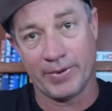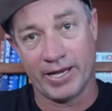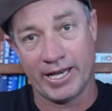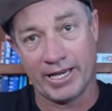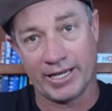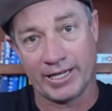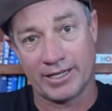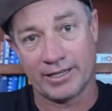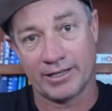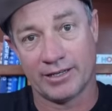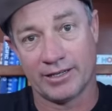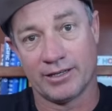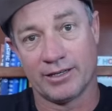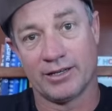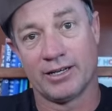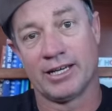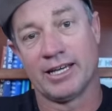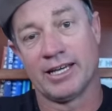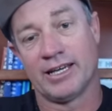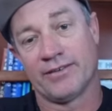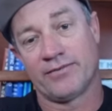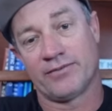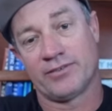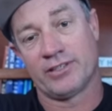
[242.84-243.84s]
back, I
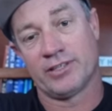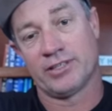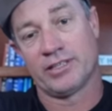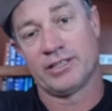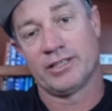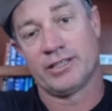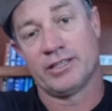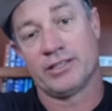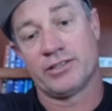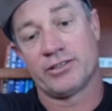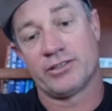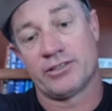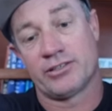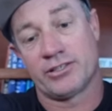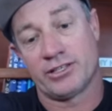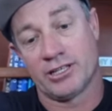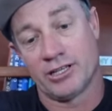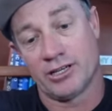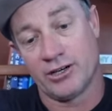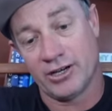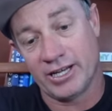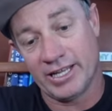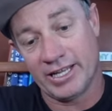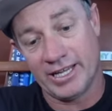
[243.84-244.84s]
have to
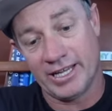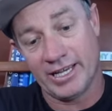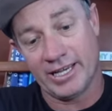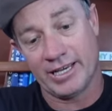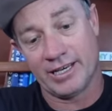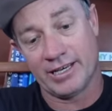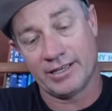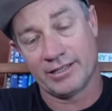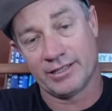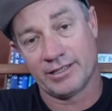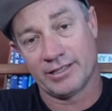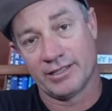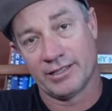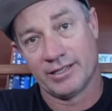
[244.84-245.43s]
slide out